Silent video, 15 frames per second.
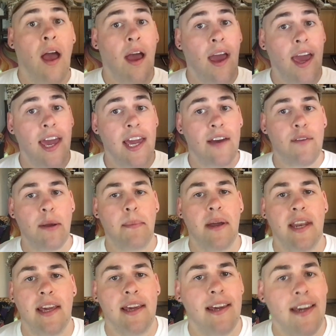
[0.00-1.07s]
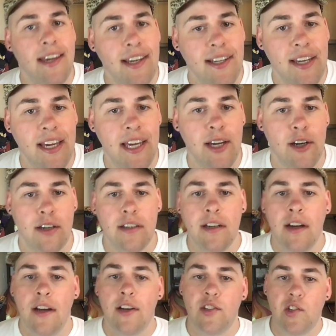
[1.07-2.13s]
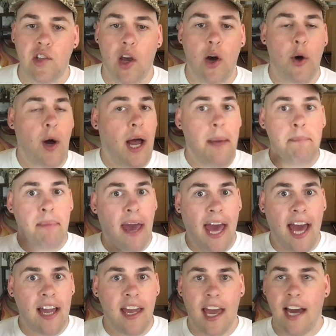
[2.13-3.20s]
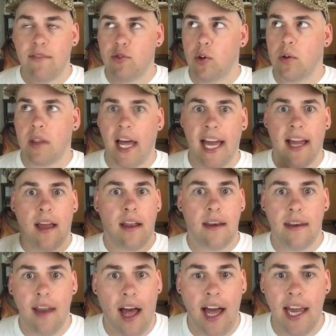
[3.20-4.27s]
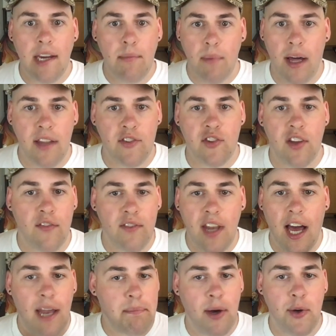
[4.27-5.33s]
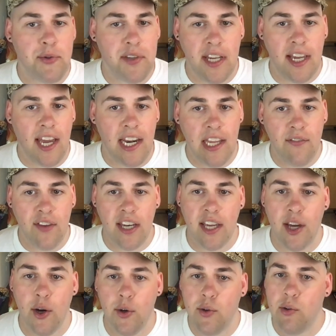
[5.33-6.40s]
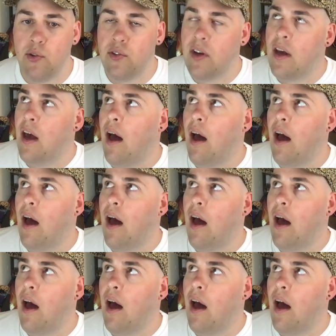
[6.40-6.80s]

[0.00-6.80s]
Hey everybody, Ian here. So I'm back after like 9 months of not posting any videos.